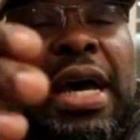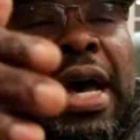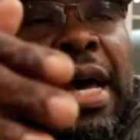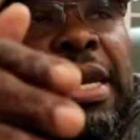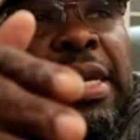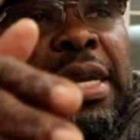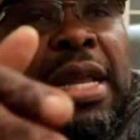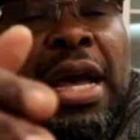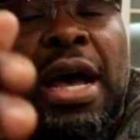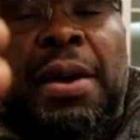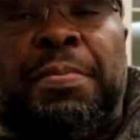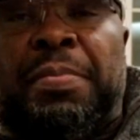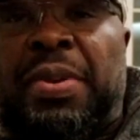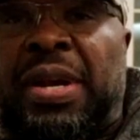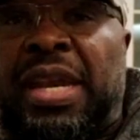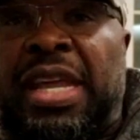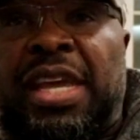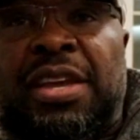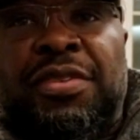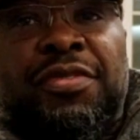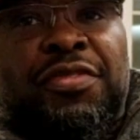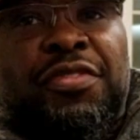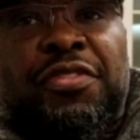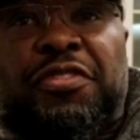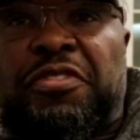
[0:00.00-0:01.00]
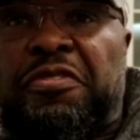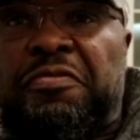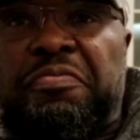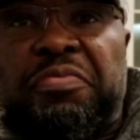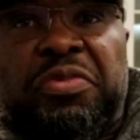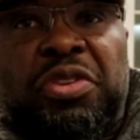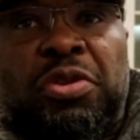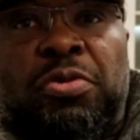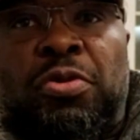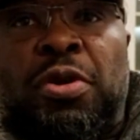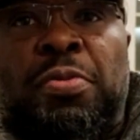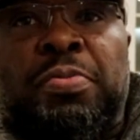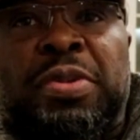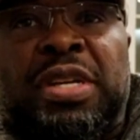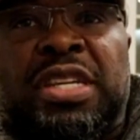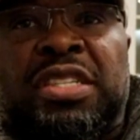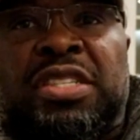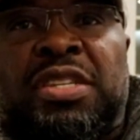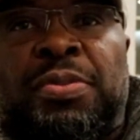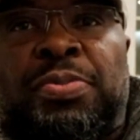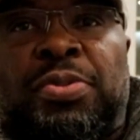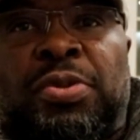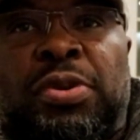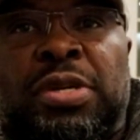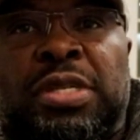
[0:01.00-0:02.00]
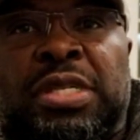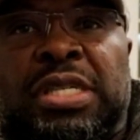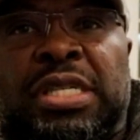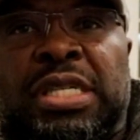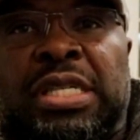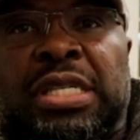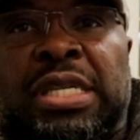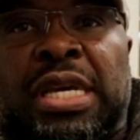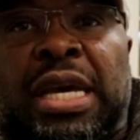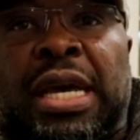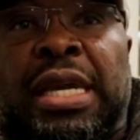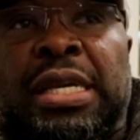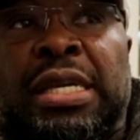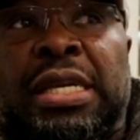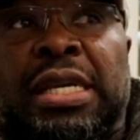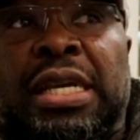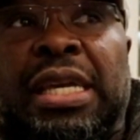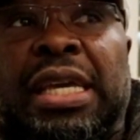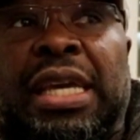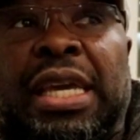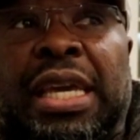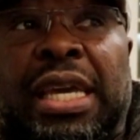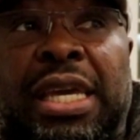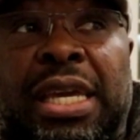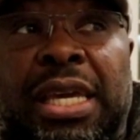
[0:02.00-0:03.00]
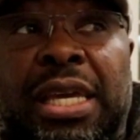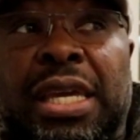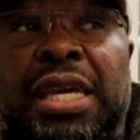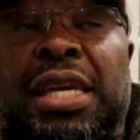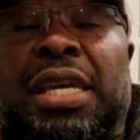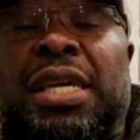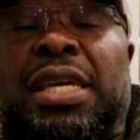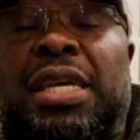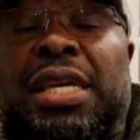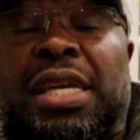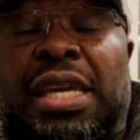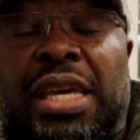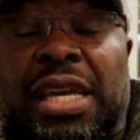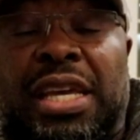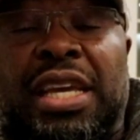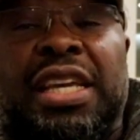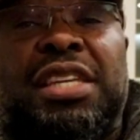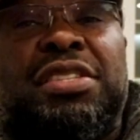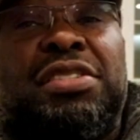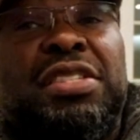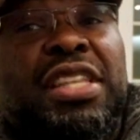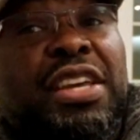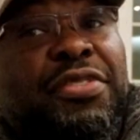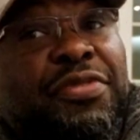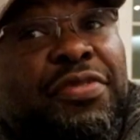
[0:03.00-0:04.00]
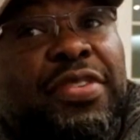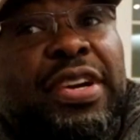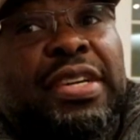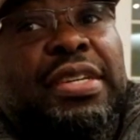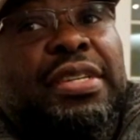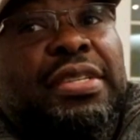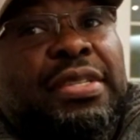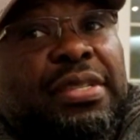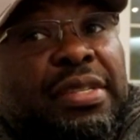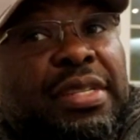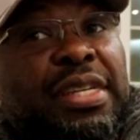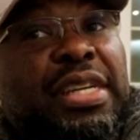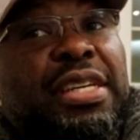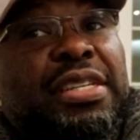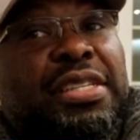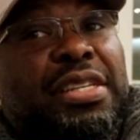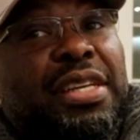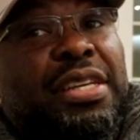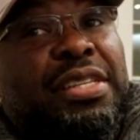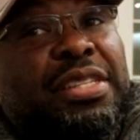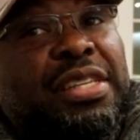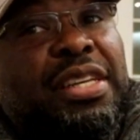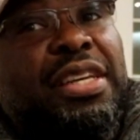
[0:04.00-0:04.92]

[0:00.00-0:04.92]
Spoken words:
and I believe you won't be disappointed. And he is different. He's